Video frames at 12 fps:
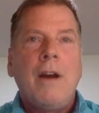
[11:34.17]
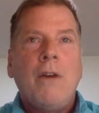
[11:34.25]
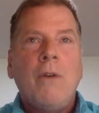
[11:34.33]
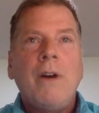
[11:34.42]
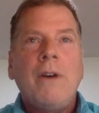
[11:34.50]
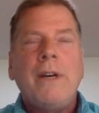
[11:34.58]

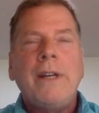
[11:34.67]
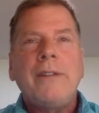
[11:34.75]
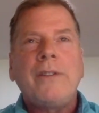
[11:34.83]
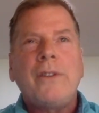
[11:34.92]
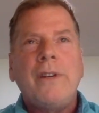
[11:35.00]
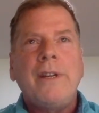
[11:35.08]
Well, I
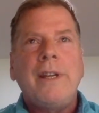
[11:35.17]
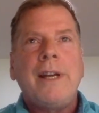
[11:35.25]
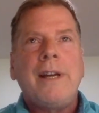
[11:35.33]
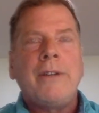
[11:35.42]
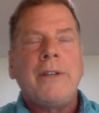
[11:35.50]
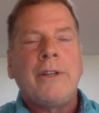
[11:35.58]
started
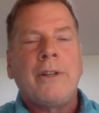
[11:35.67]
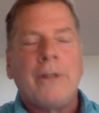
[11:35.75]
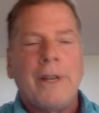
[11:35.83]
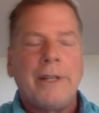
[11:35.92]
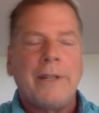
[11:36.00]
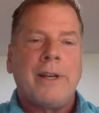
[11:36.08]
out, a
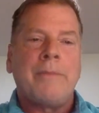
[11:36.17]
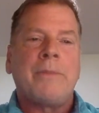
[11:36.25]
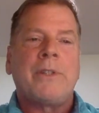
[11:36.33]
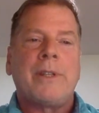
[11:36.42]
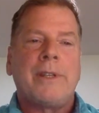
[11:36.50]
lot of times